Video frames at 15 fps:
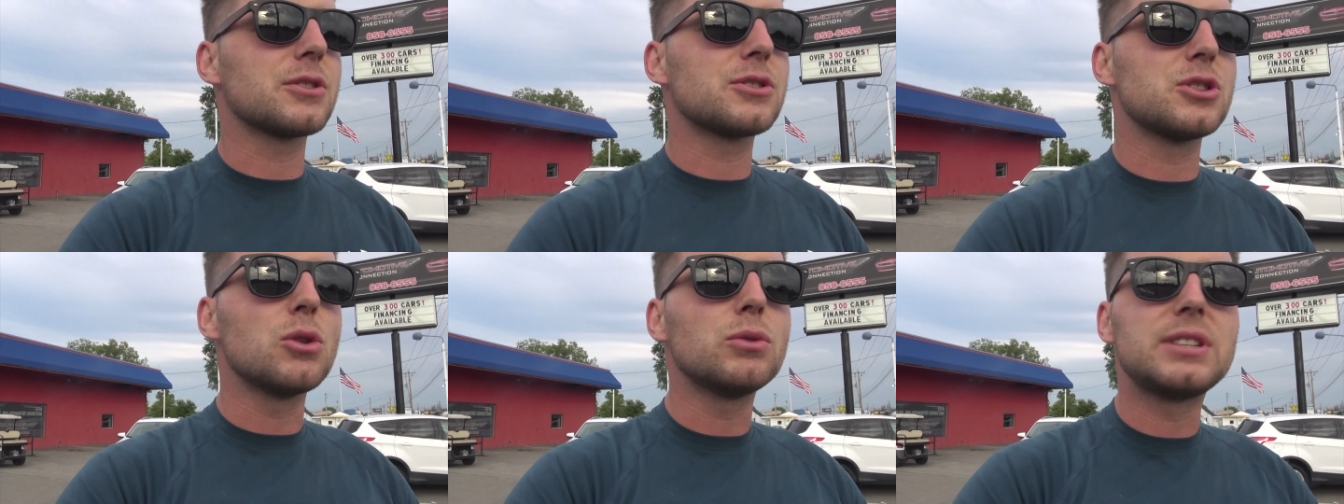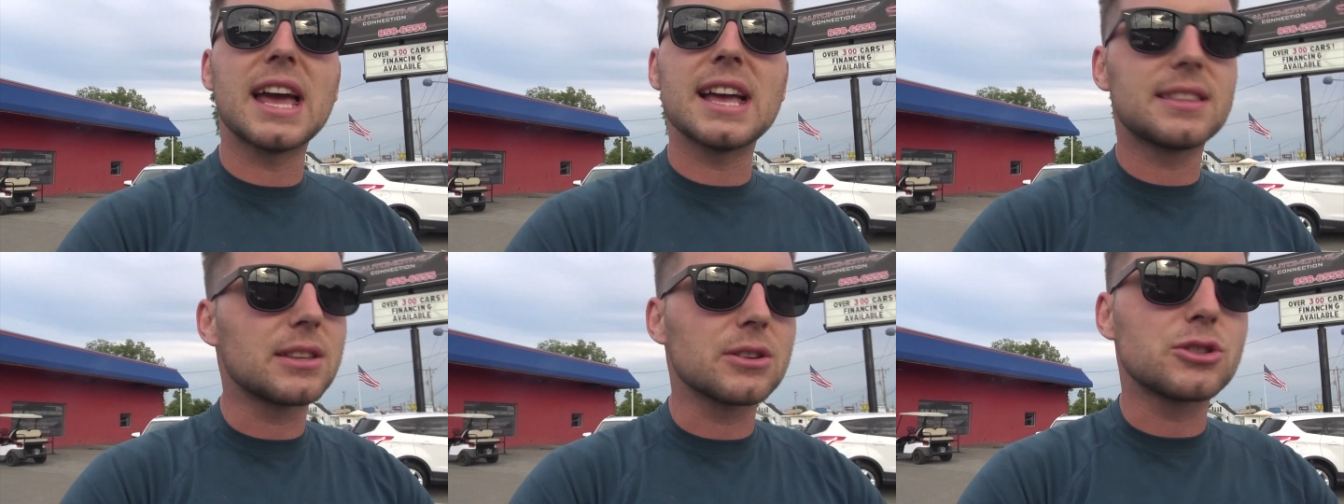There's no
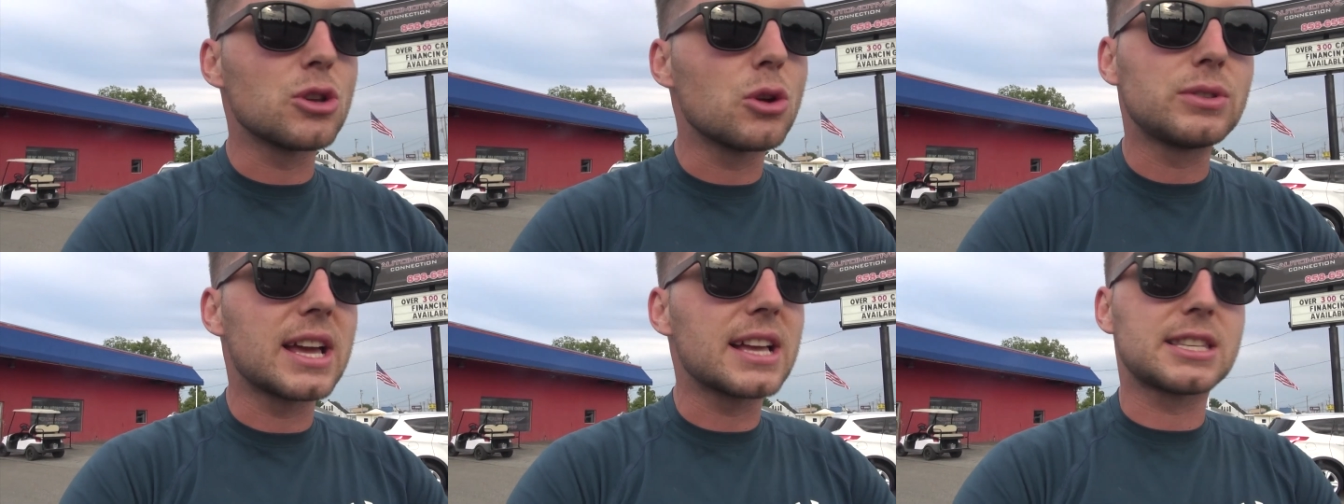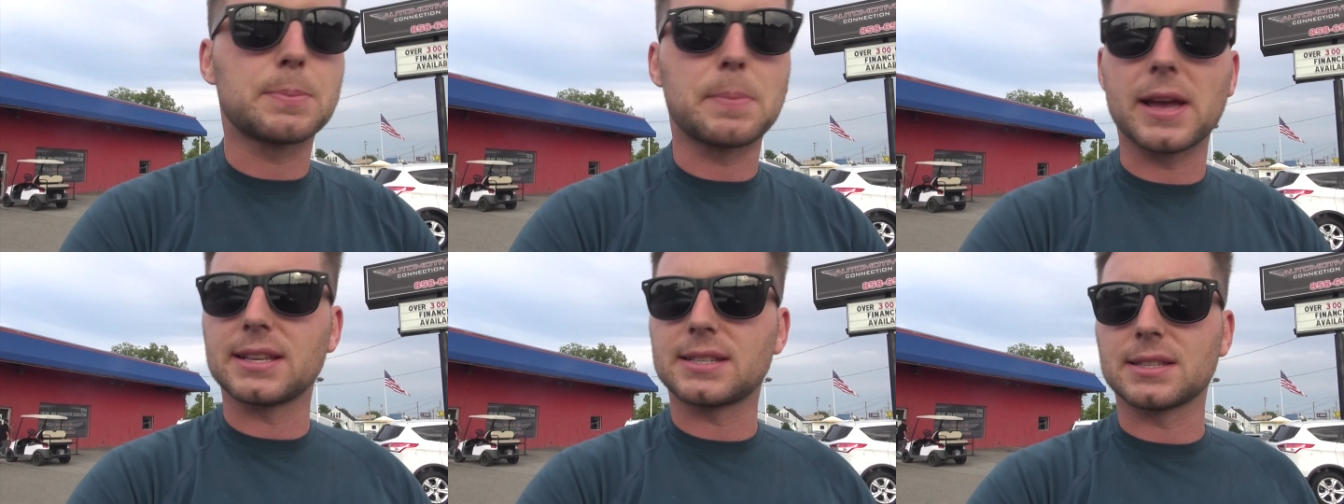dead
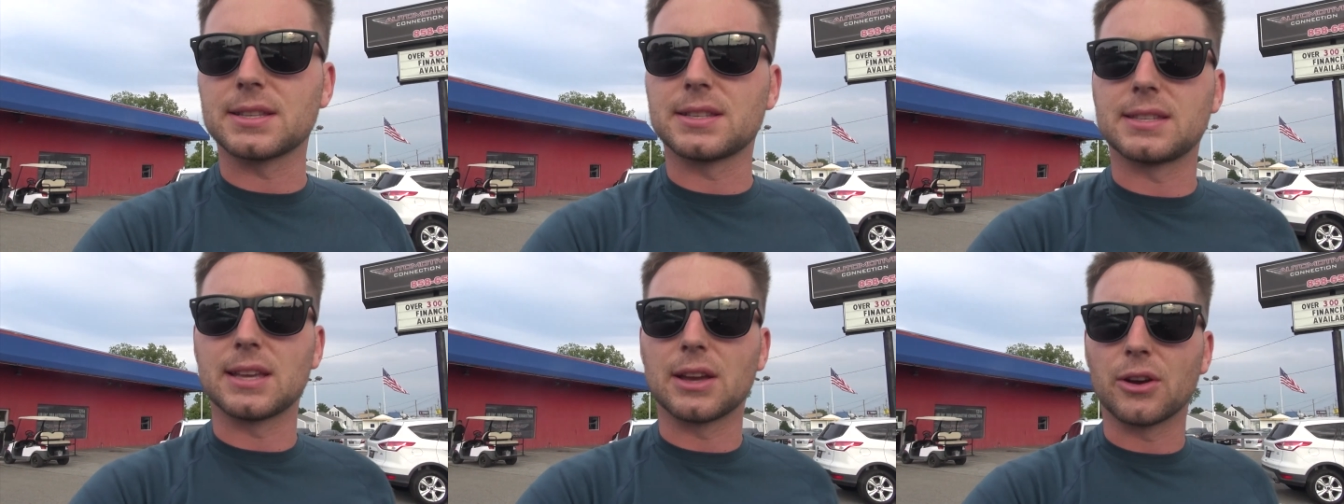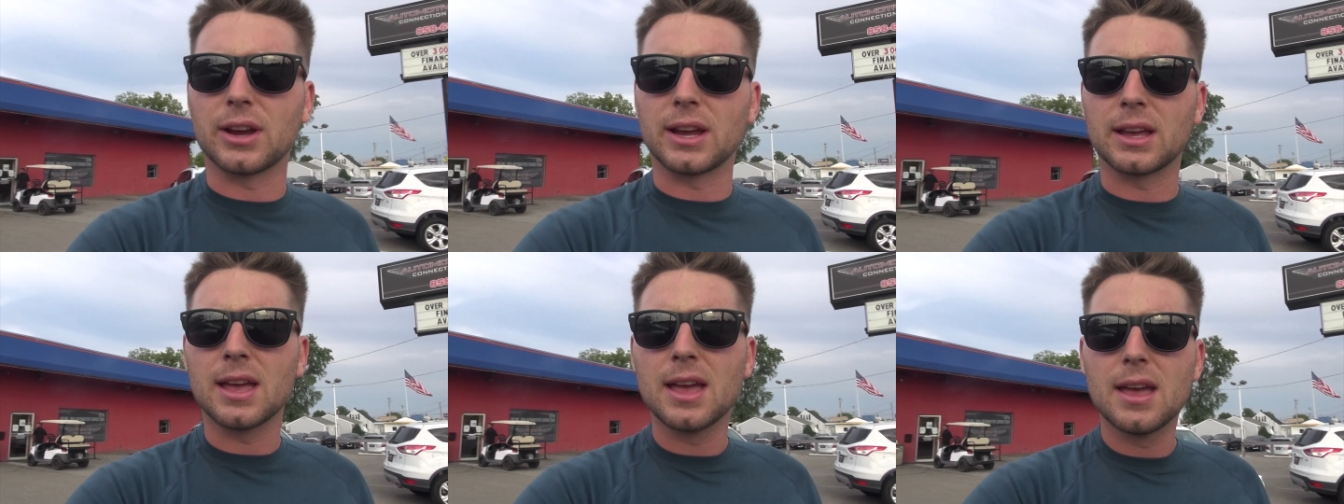space in the
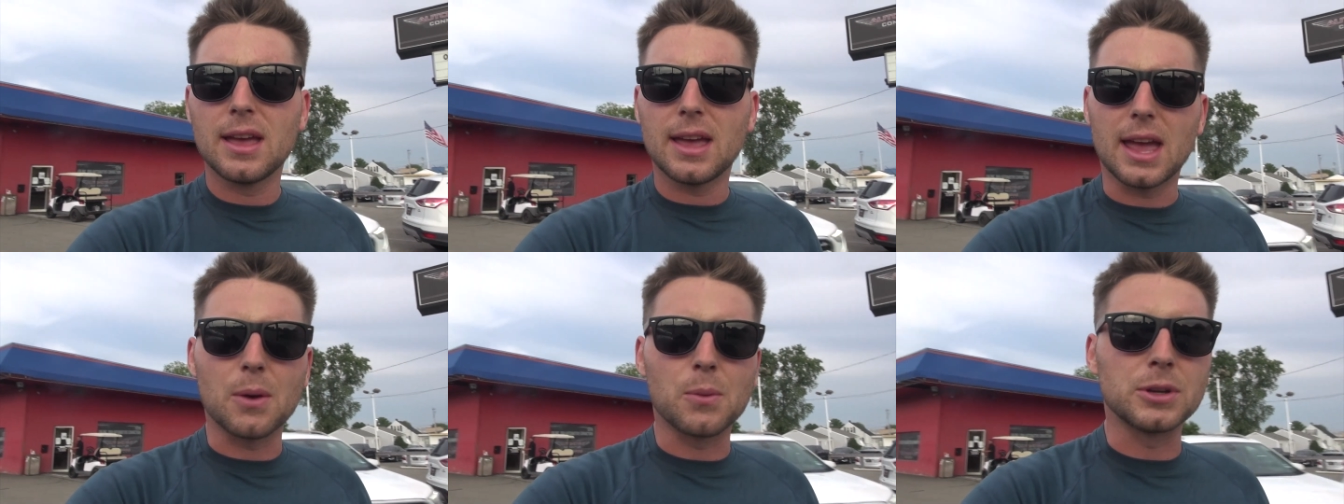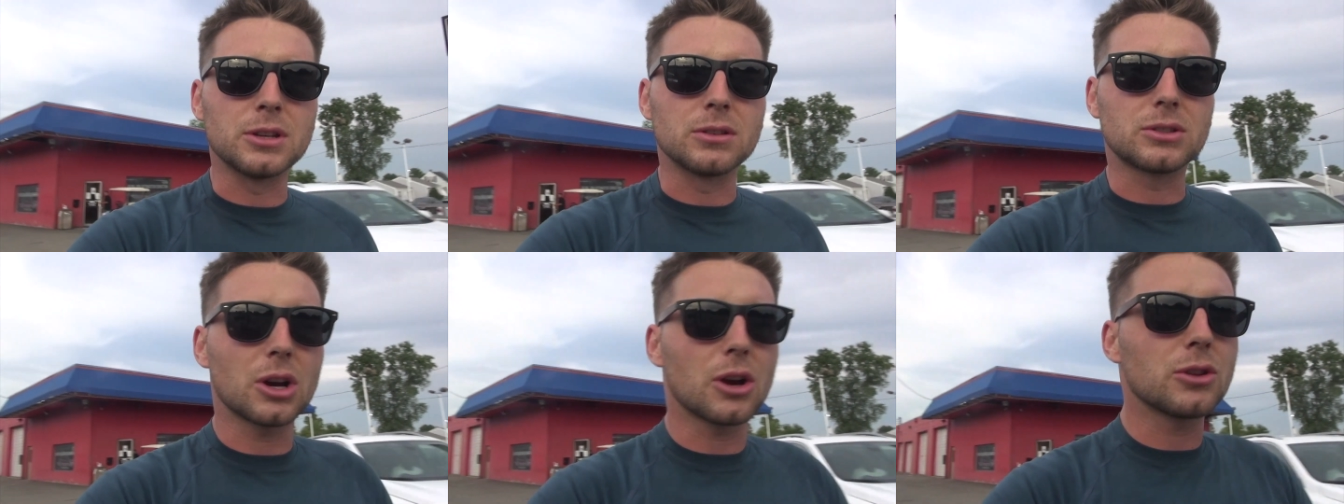steering, and when
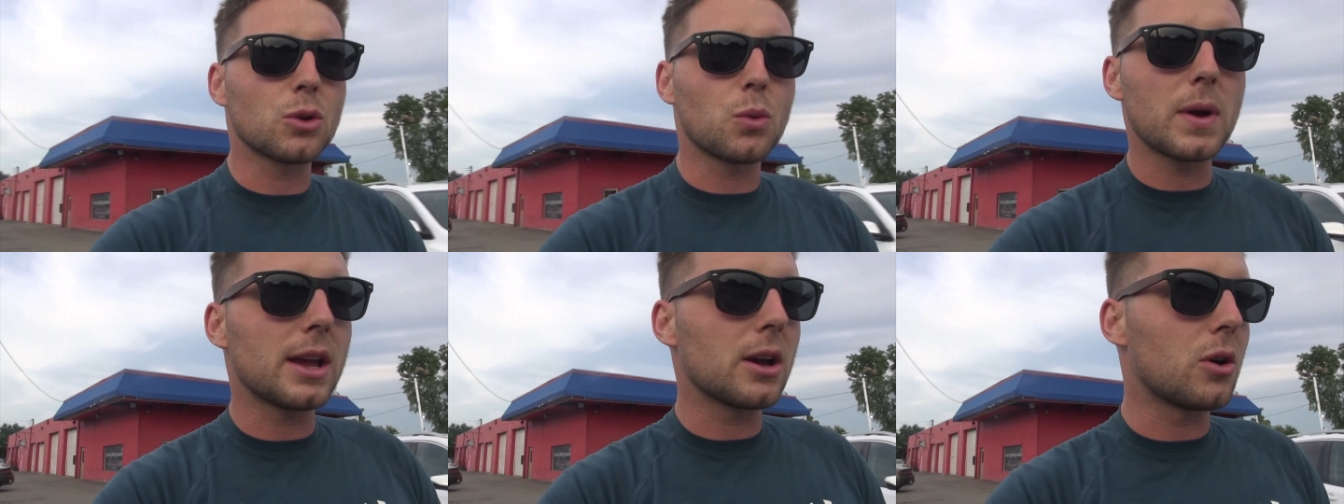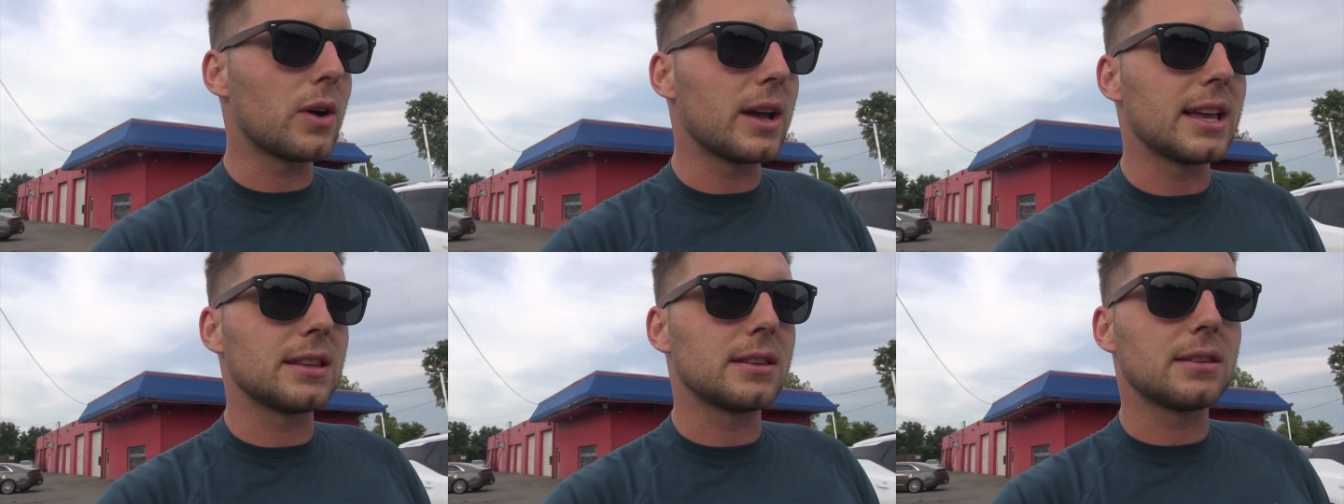you turn the wheel,
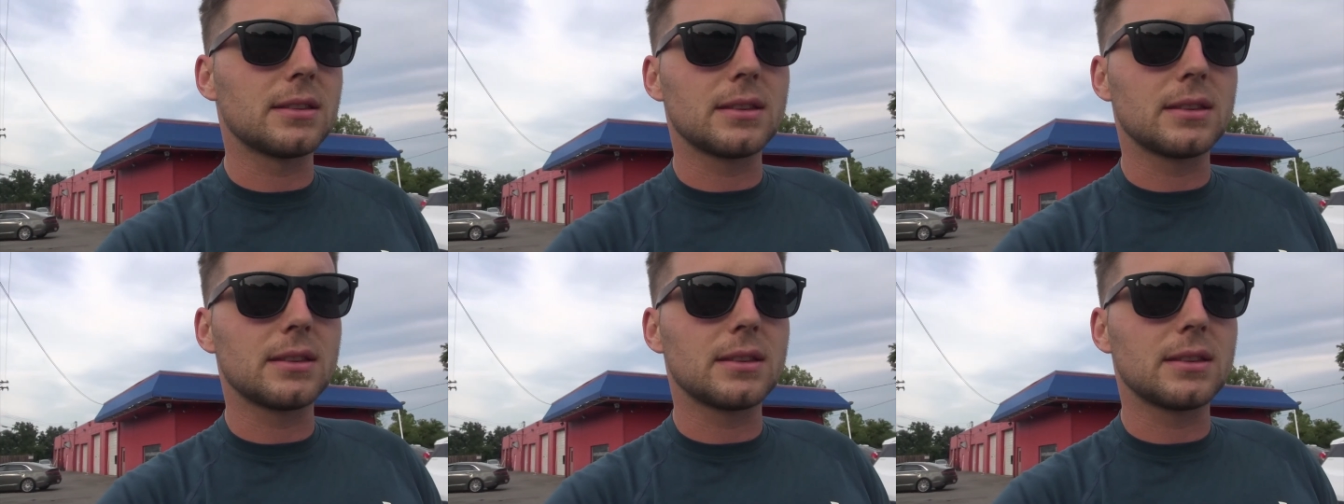it